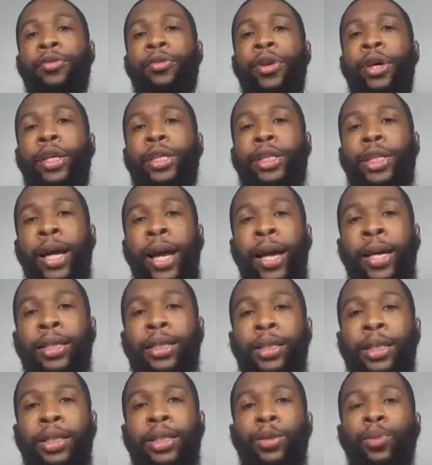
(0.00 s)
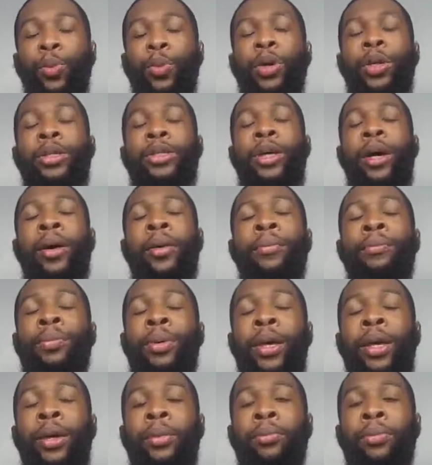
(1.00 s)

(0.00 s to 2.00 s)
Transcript: franchise, this was a big